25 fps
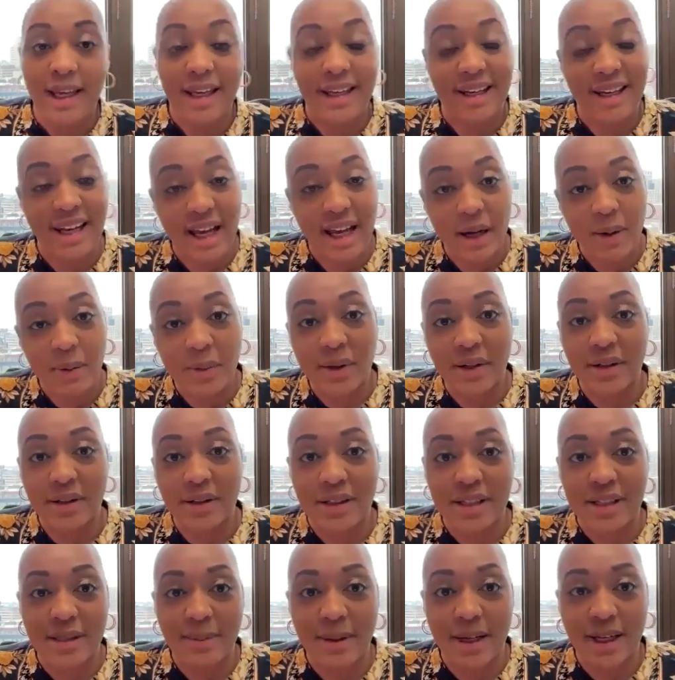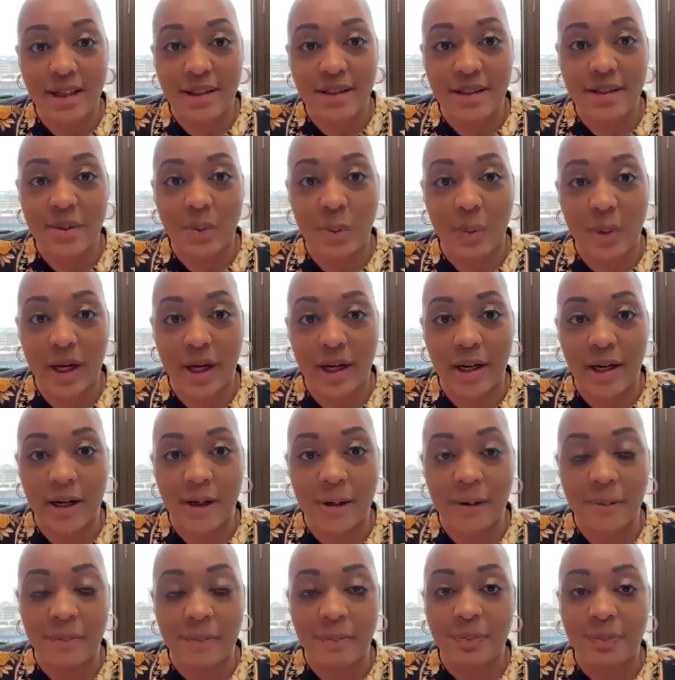And now we're in a space
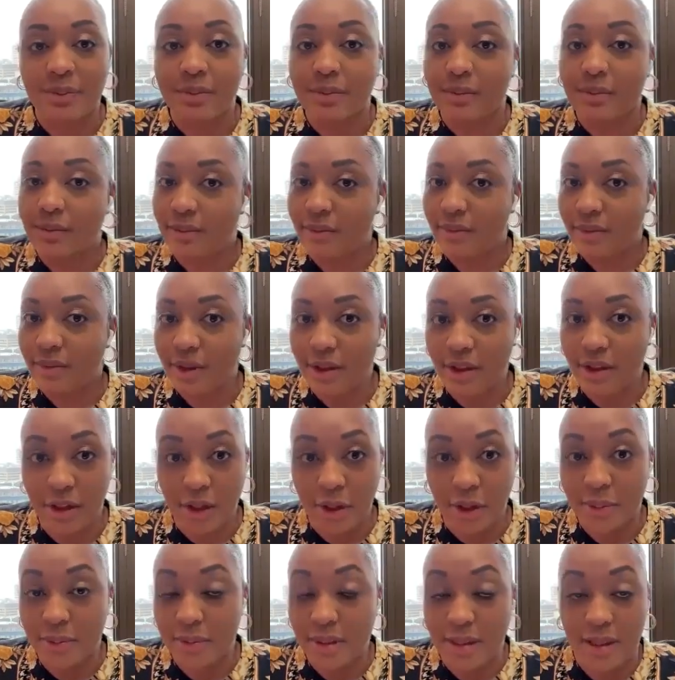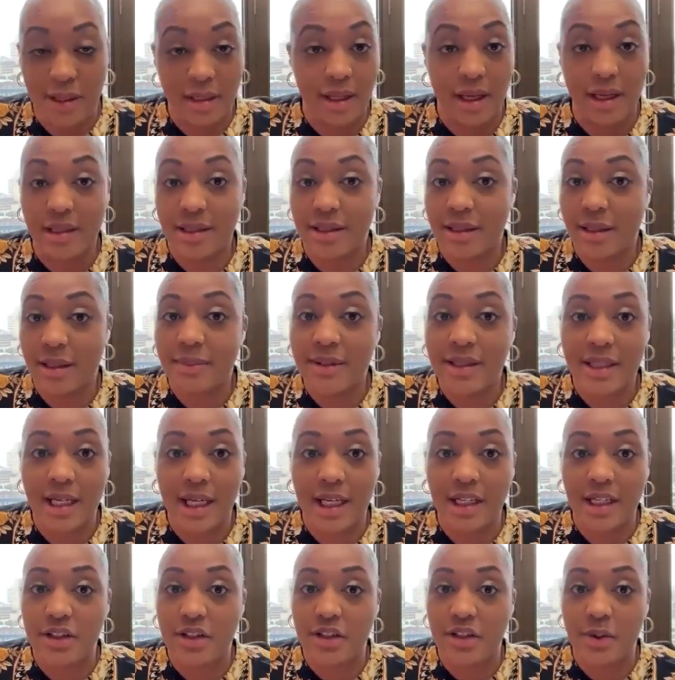where, in some
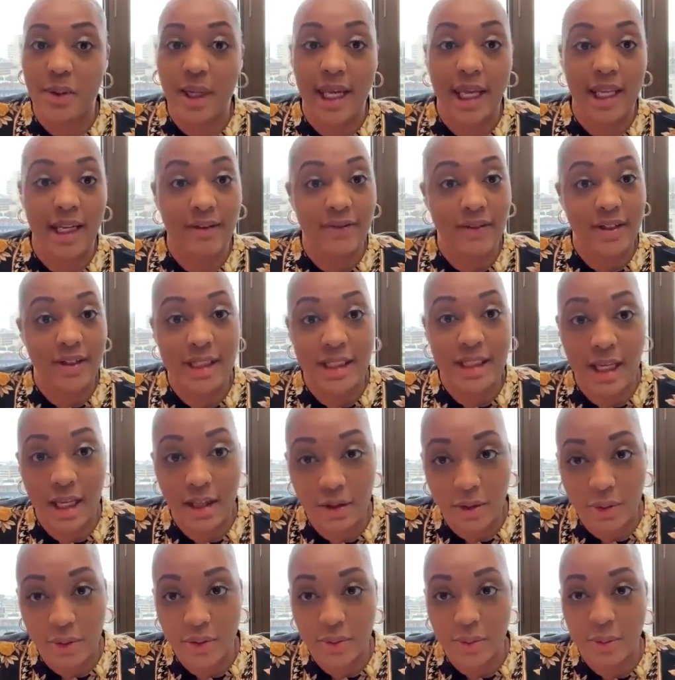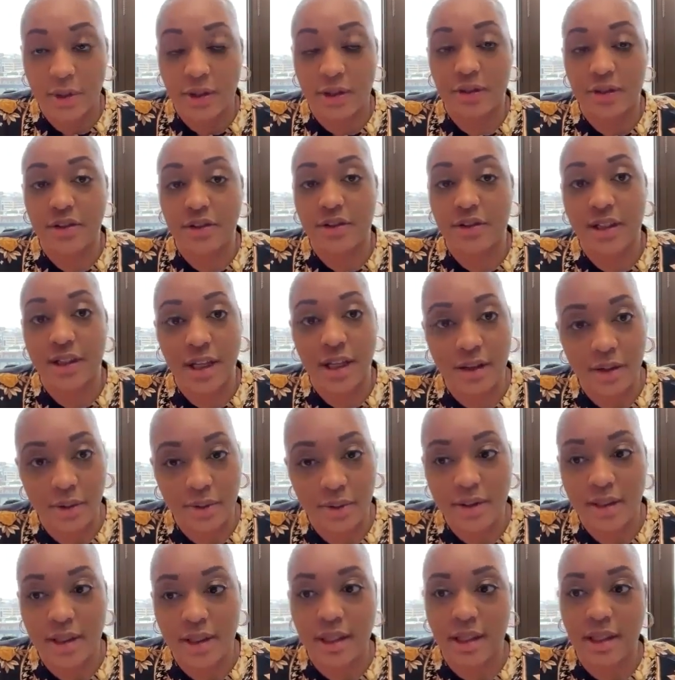states, you can't even say those words or say
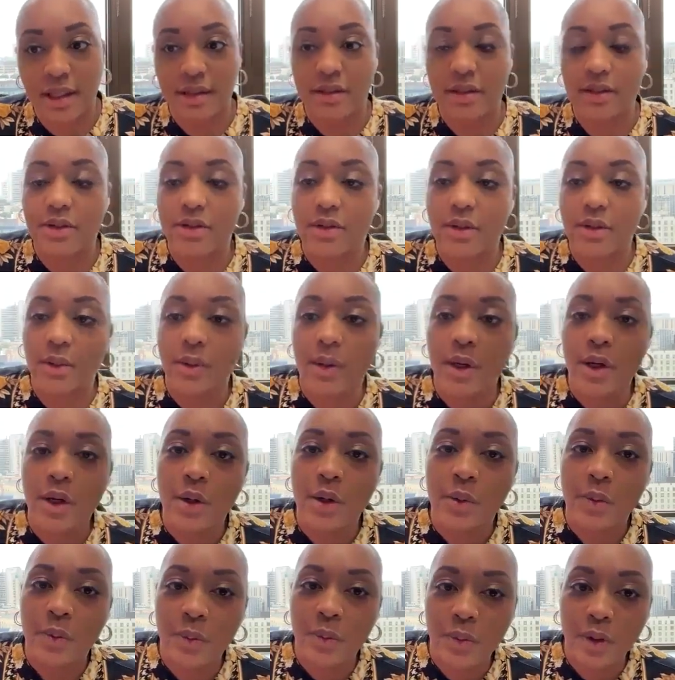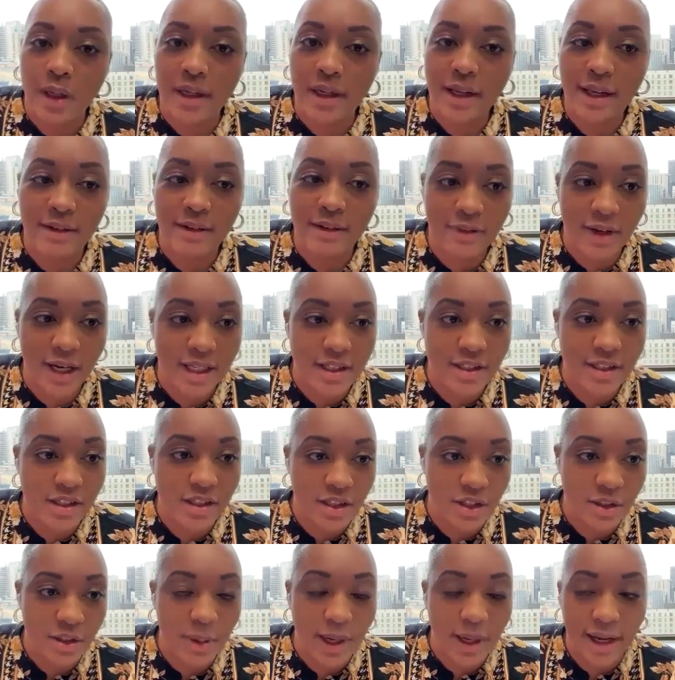those things. And so what advice
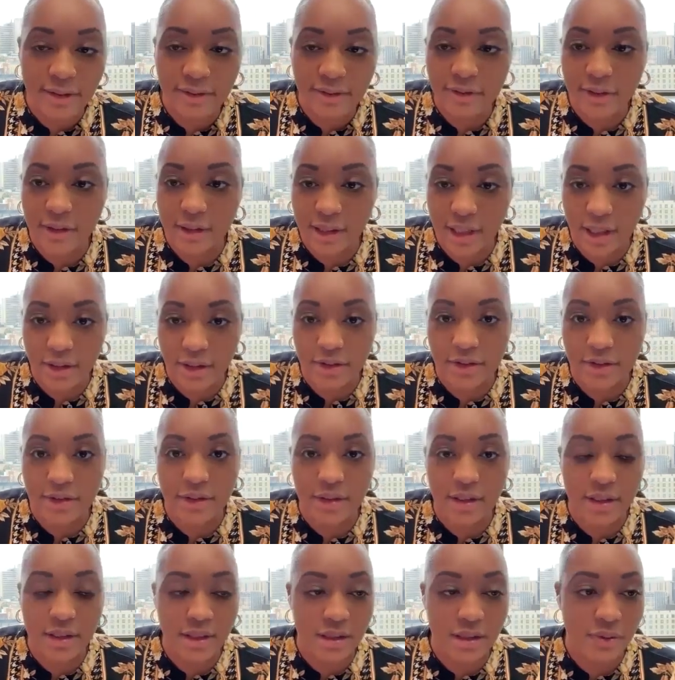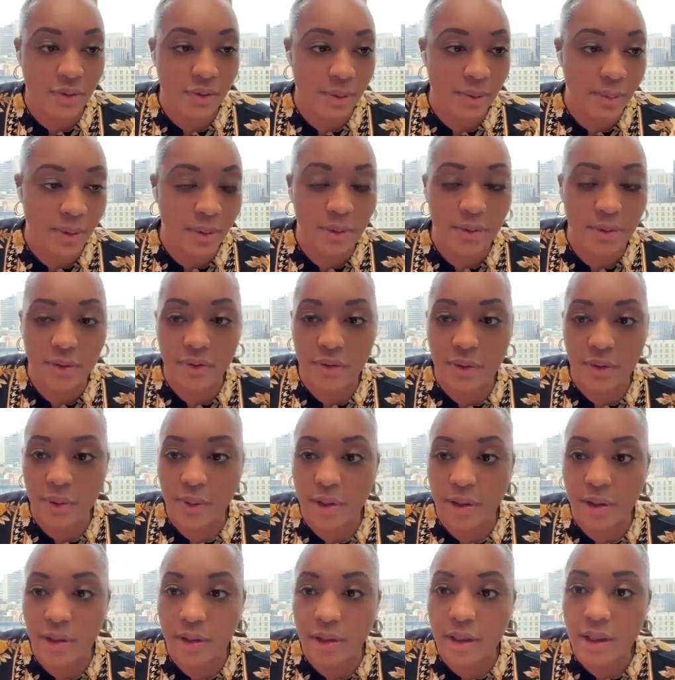do you have for leaders, and this is for both of
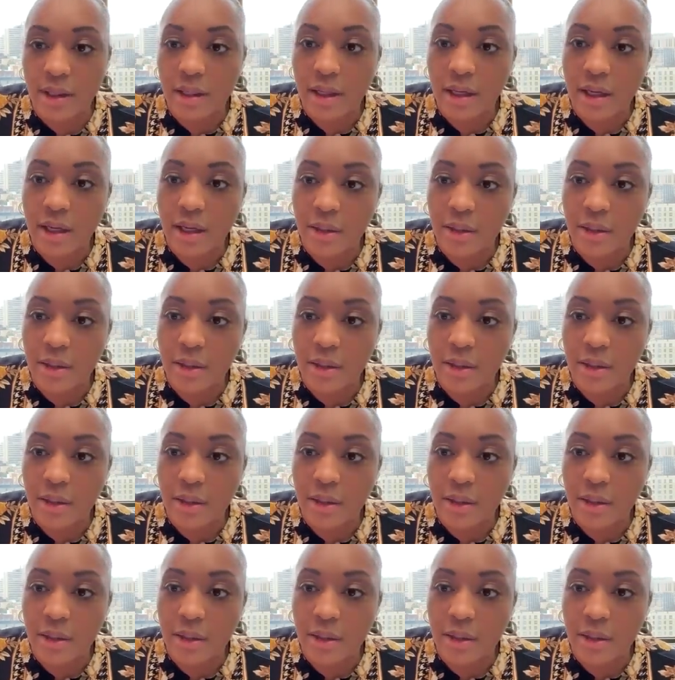you all,